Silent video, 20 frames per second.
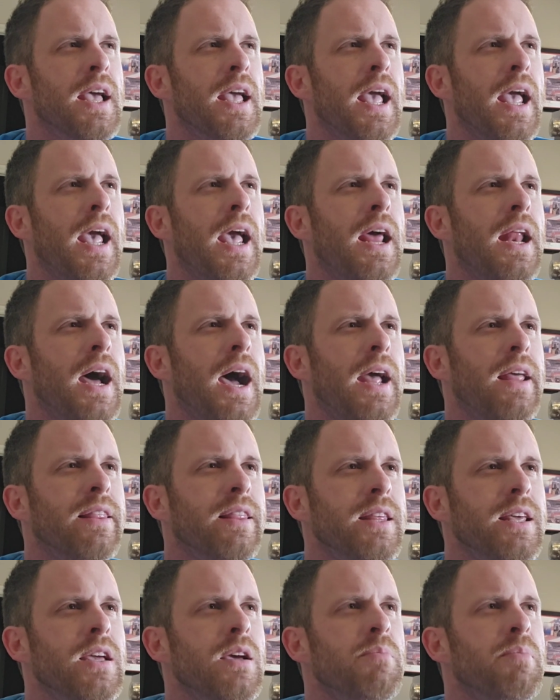and I
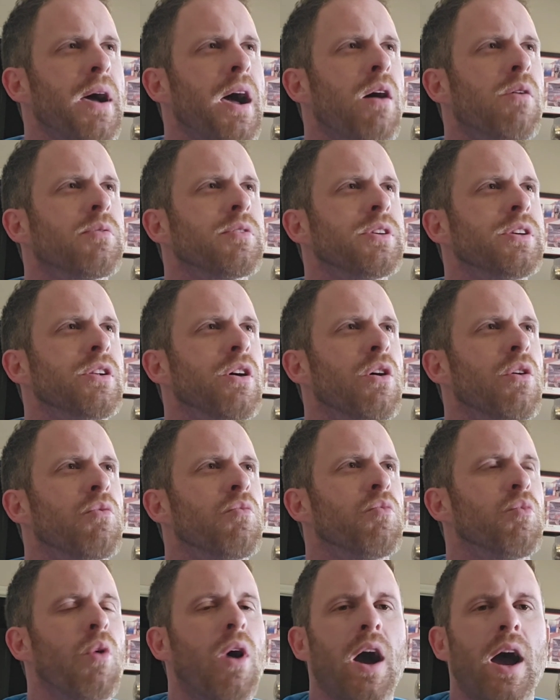think about, you
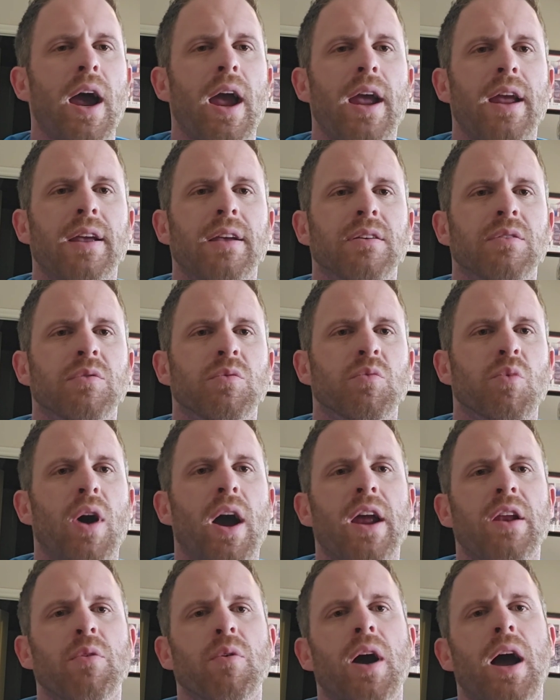know, why
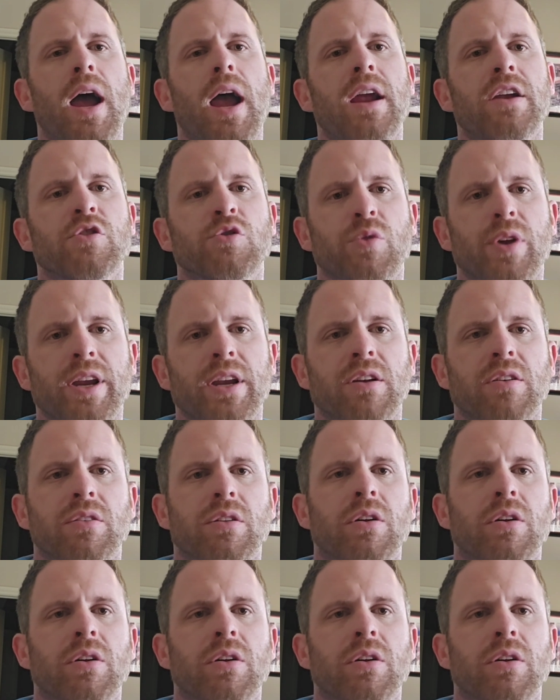do I drink?